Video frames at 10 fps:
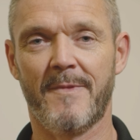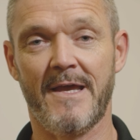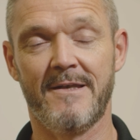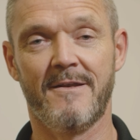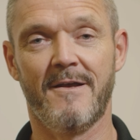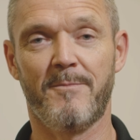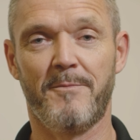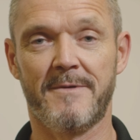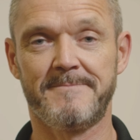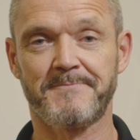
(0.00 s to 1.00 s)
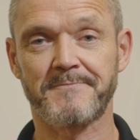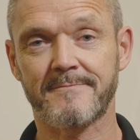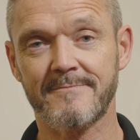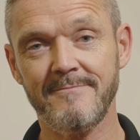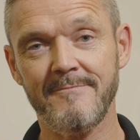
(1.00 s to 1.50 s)
ended up
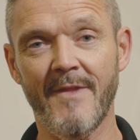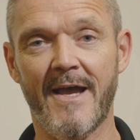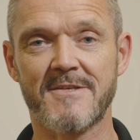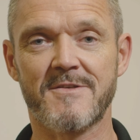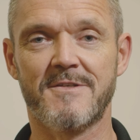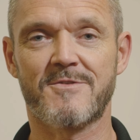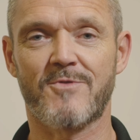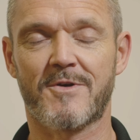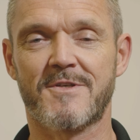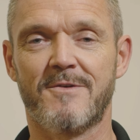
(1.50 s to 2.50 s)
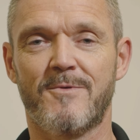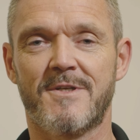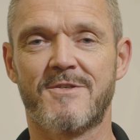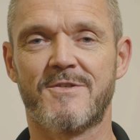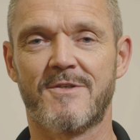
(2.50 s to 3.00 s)
as an instructor,
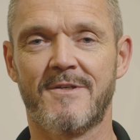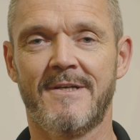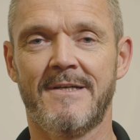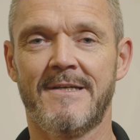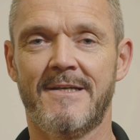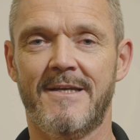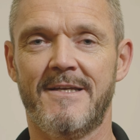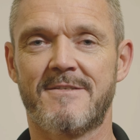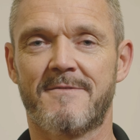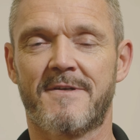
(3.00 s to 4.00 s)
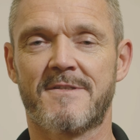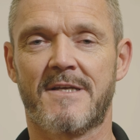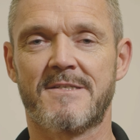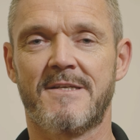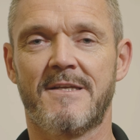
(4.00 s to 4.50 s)
which is a
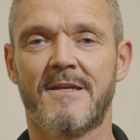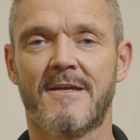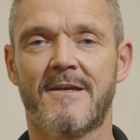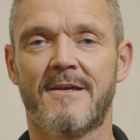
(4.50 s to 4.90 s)
fantastic